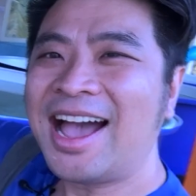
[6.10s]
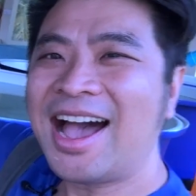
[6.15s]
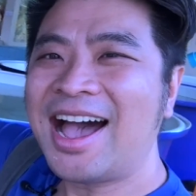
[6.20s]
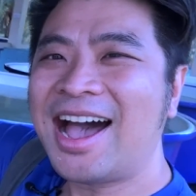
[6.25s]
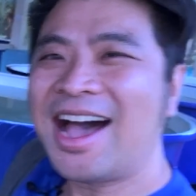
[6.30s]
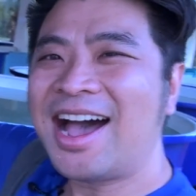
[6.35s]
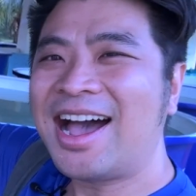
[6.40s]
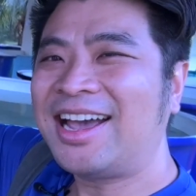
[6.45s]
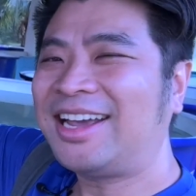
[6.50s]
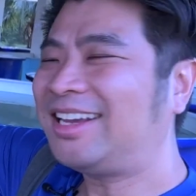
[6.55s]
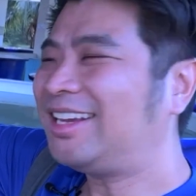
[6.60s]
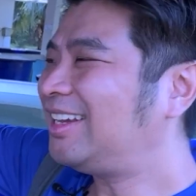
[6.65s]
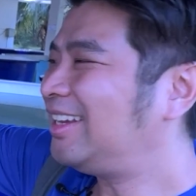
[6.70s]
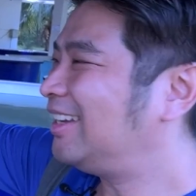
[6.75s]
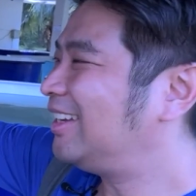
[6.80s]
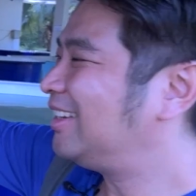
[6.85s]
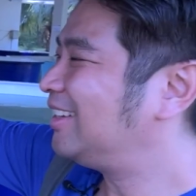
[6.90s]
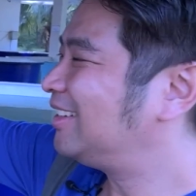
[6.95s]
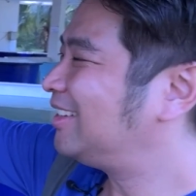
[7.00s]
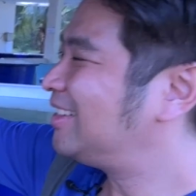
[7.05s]
hi.
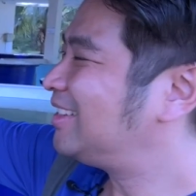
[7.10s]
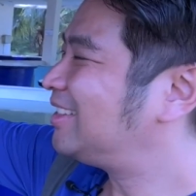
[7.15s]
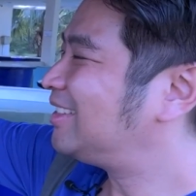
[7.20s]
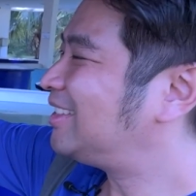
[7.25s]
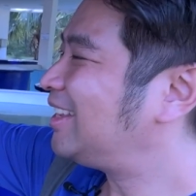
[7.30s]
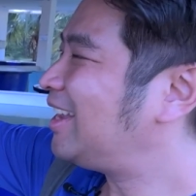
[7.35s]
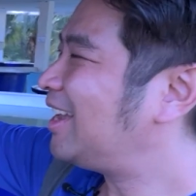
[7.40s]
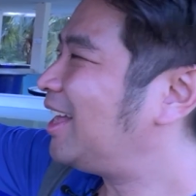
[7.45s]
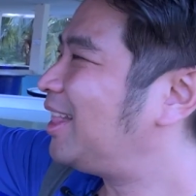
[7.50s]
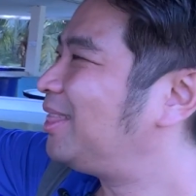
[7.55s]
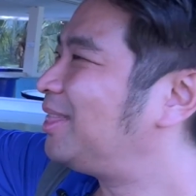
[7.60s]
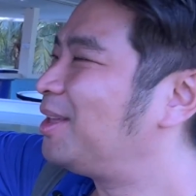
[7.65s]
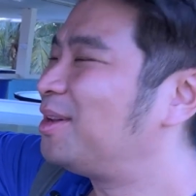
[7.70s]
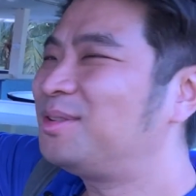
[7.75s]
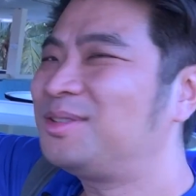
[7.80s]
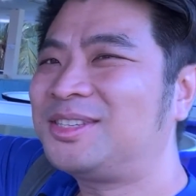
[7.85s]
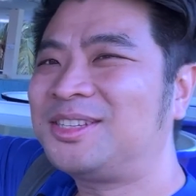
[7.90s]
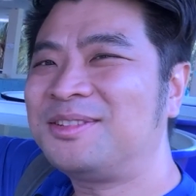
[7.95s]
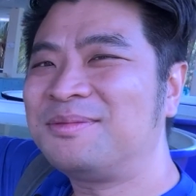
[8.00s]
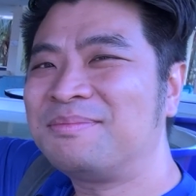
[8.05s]
Say hello
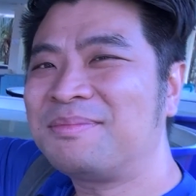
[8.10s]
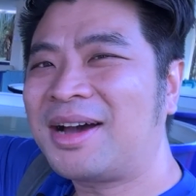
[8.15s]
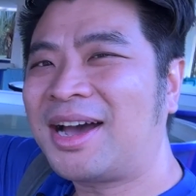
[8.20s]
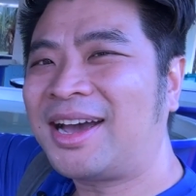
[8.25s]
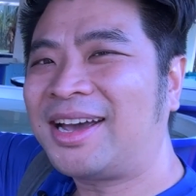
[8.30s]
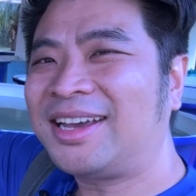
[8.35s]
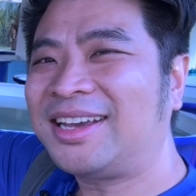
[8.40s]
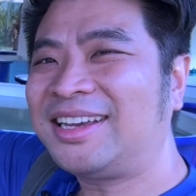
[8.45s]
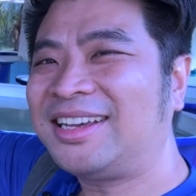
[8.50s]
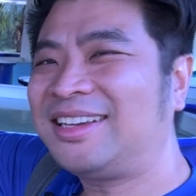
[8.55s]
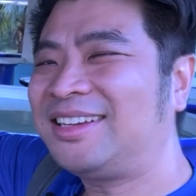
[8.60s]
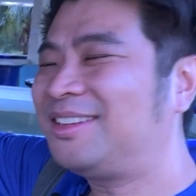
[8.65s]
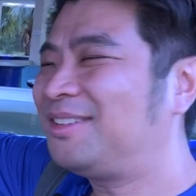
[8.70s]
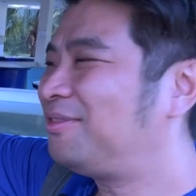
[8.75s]
to my